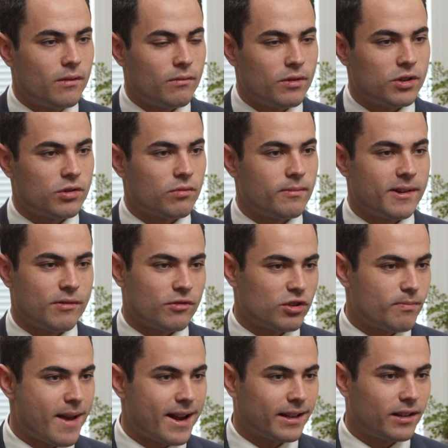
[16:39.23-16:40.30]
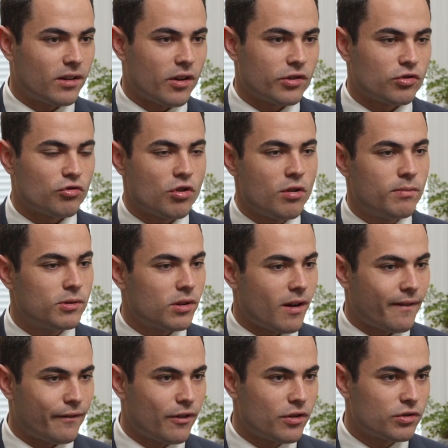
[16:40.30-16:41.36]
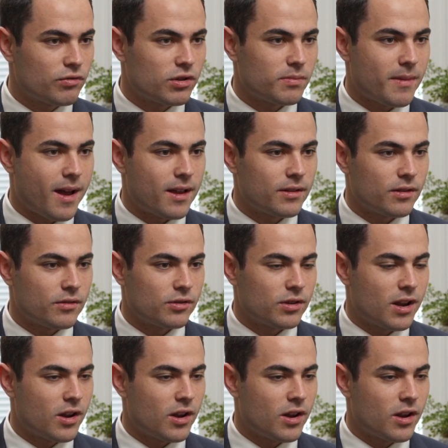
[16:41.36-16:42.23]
We should be respecting our troops, our first responders,